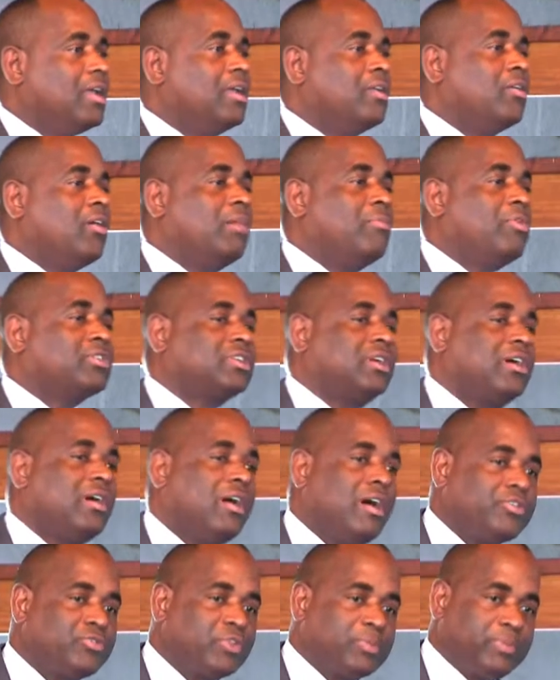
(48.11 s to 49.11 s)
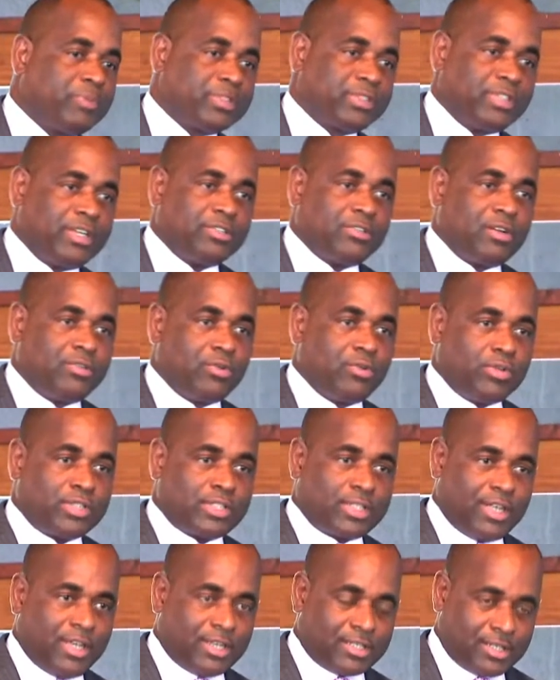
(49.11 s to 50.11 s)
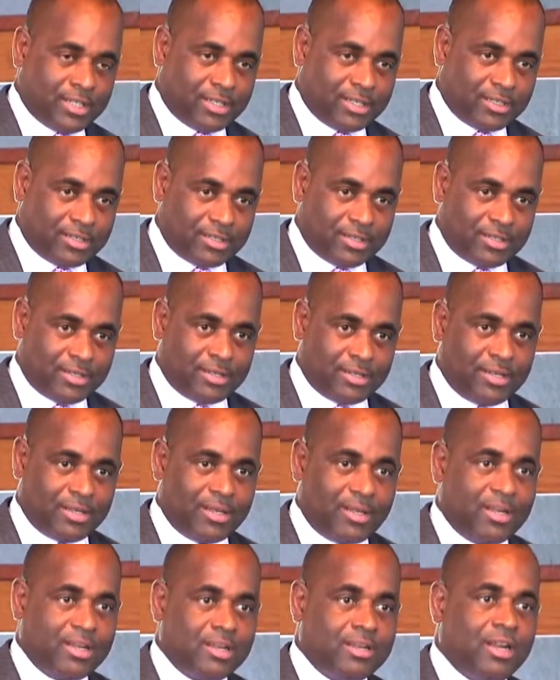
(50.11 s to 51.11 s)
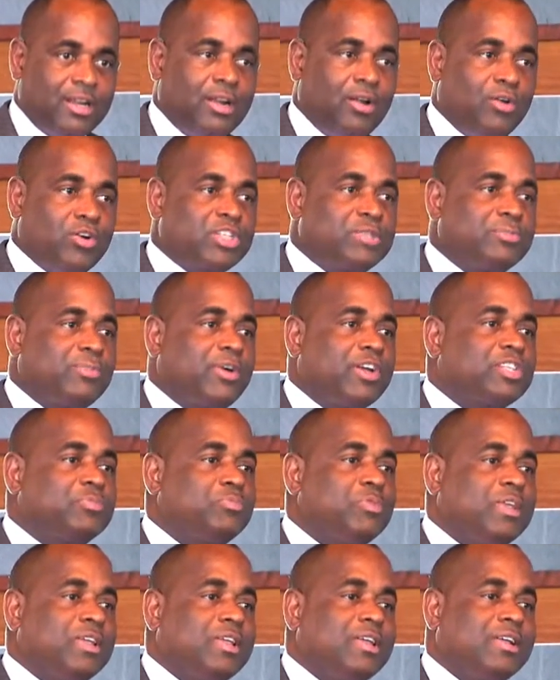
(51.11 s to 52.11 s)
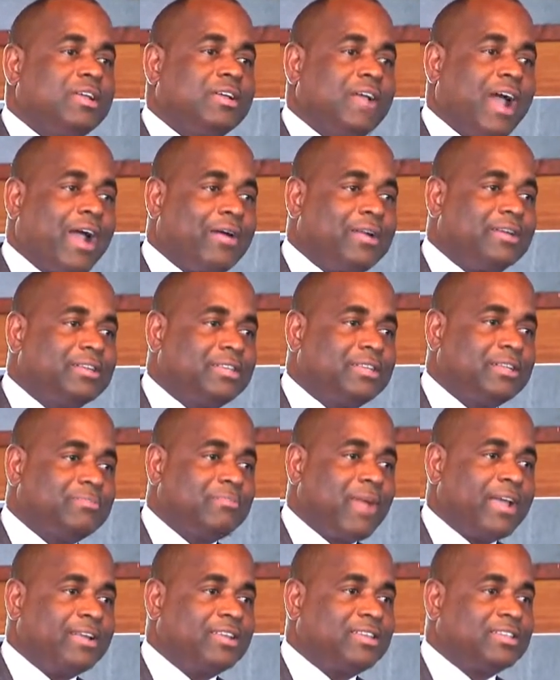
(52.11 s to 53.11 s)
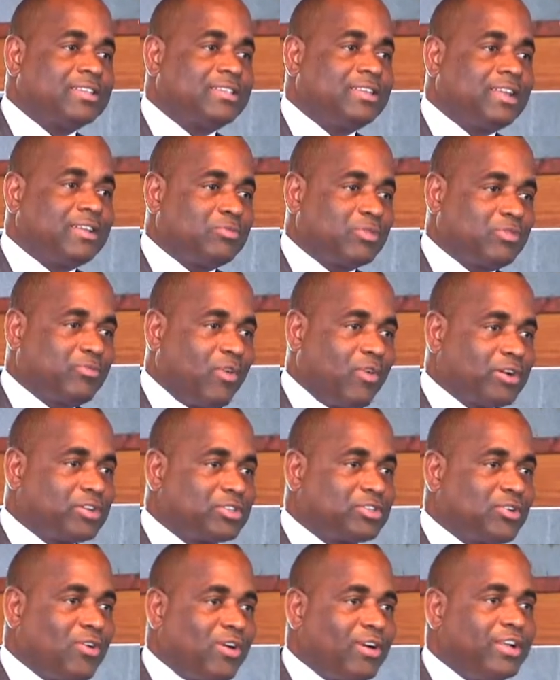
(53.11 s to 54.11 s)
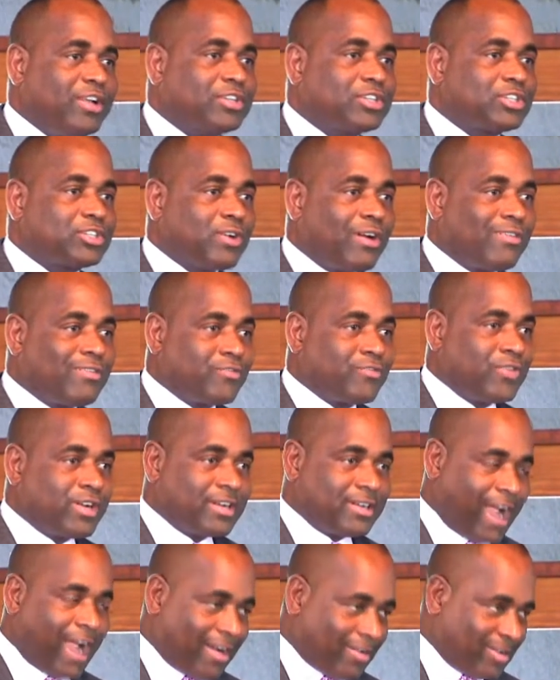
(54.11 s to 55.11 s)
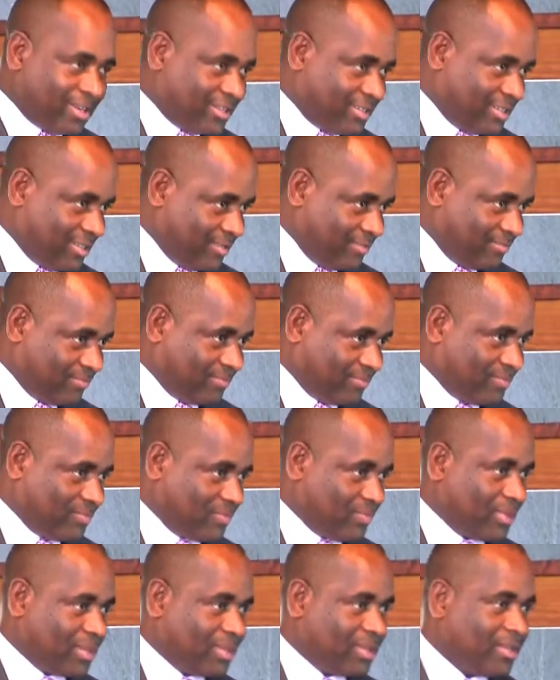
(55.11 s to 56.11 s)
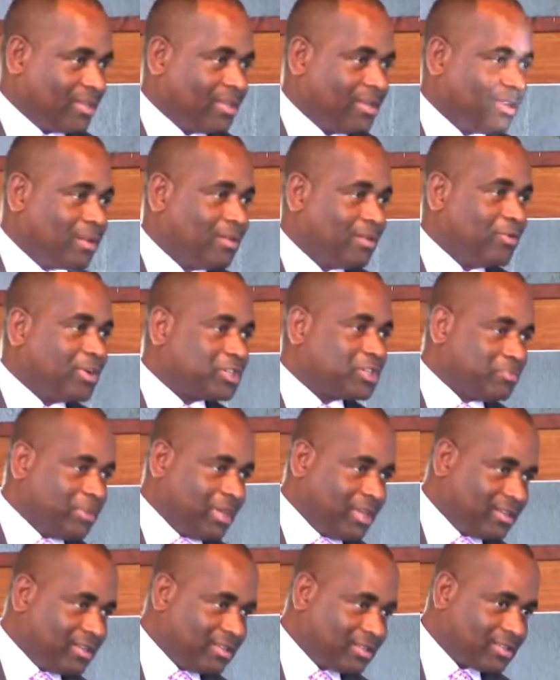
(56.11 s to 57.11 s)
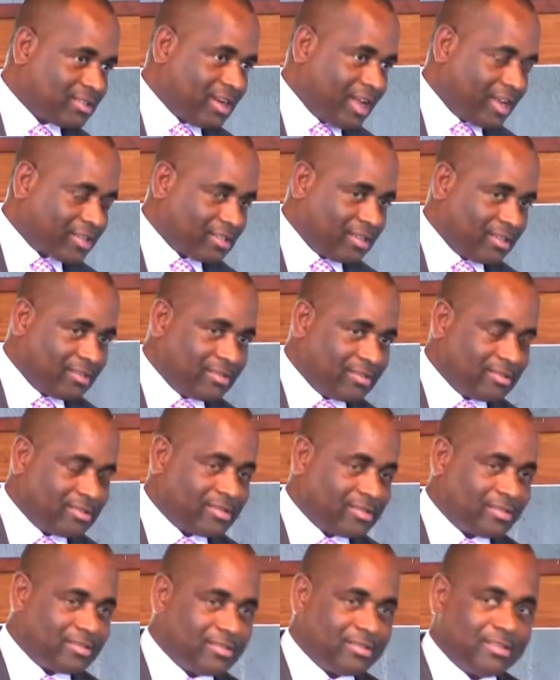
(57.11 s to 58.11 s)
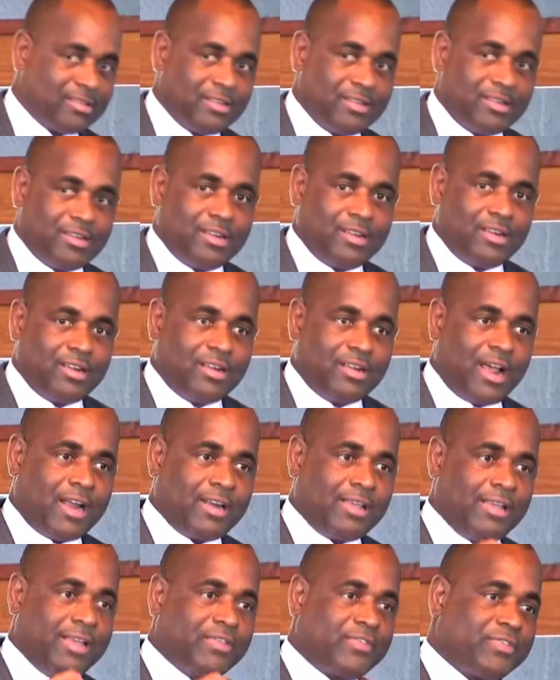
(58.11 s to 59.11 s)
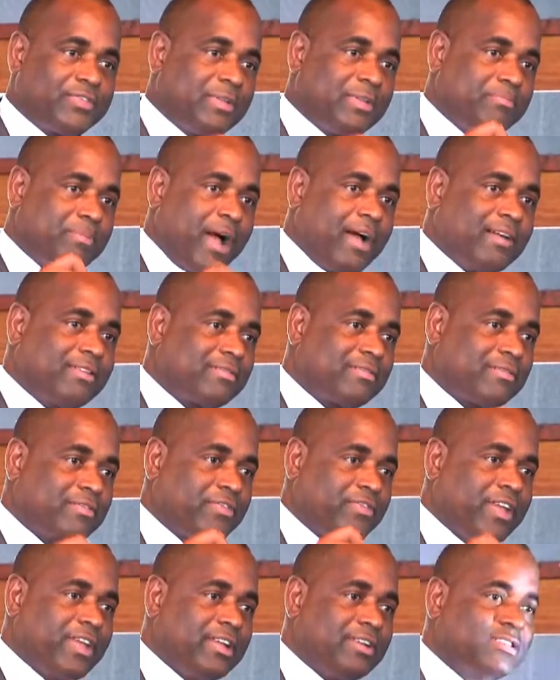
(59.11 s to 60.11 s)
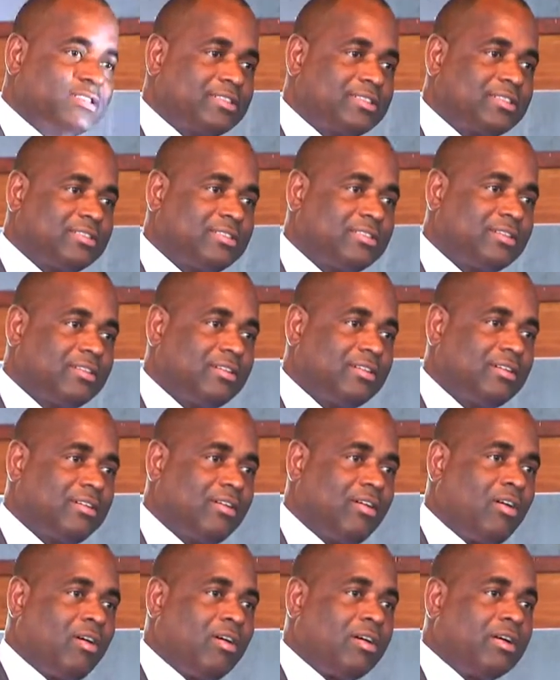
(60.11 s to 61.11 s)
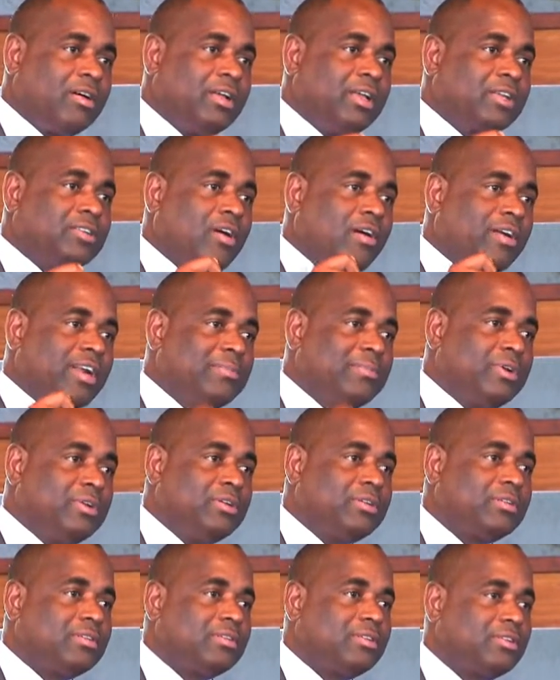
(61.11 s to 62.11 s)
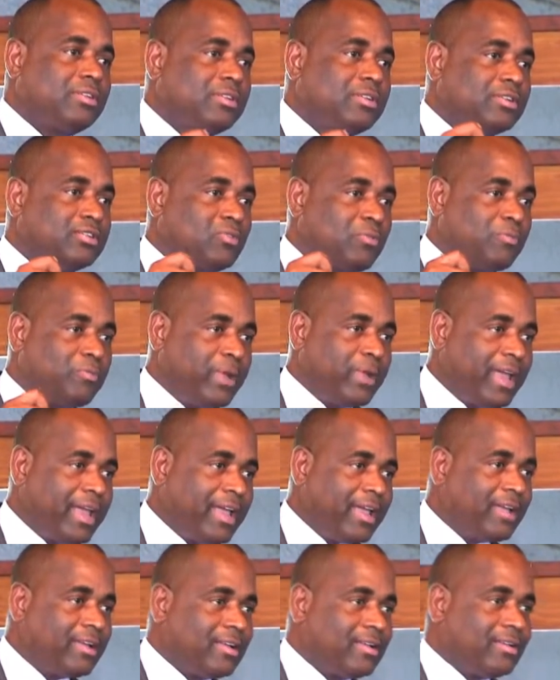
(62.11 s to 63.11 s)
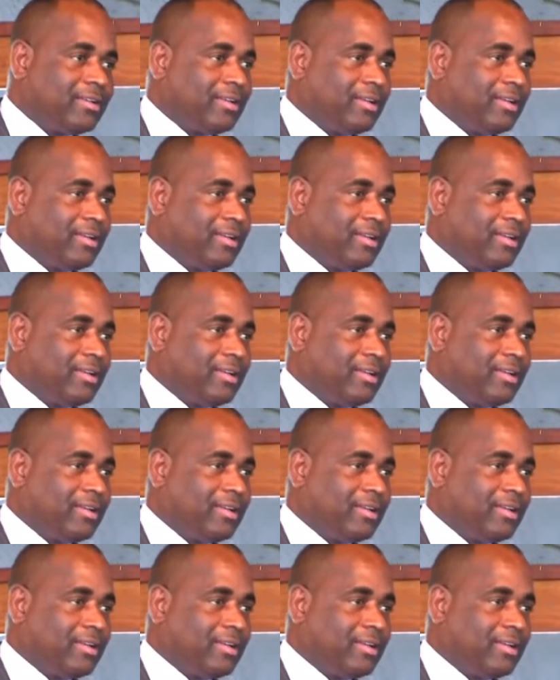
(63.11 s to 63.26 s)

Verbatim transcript: In almost 100% of those cases, the loans must be guaranteed by the state with what is called a sovereign guarantee, which means, in essence, that if the bank fails or is unable to pay